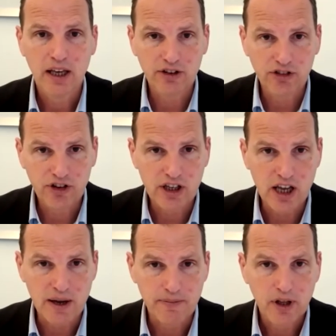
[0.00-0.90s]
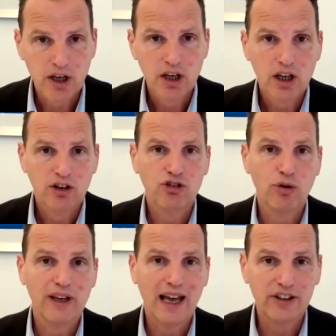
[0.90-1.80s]
HDA,
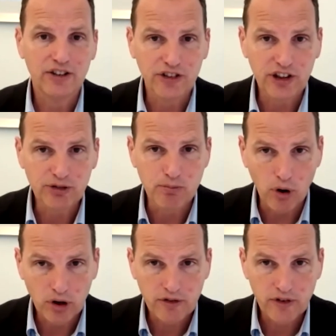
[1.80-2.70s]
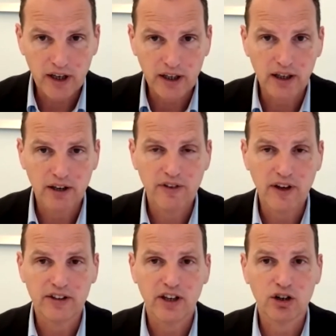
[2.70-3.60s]
showing a disease-modifying
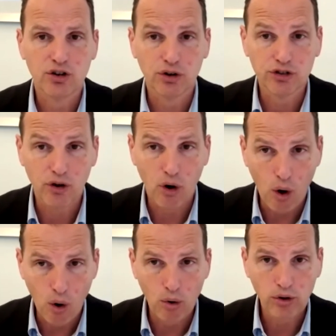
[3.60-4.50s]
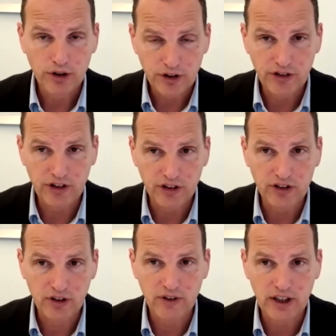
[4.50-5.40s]
effect across all disease
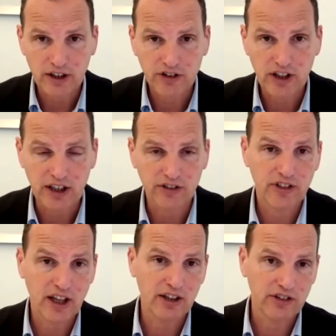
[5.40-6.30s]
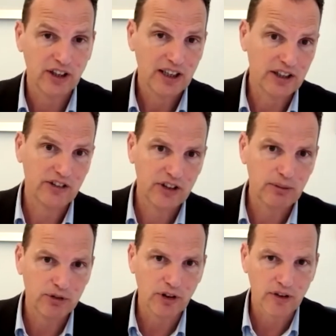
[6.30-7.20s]
activity states. That is, it
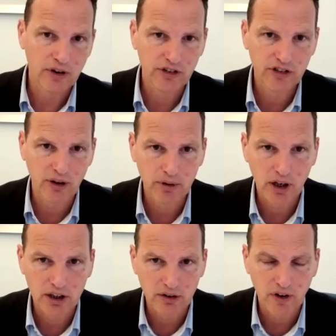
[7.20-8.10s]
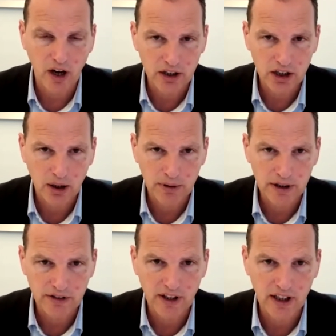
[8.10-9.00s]
seems that there is some kind of
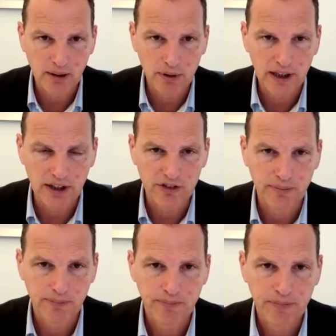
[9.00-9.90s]
uncoupling taking place.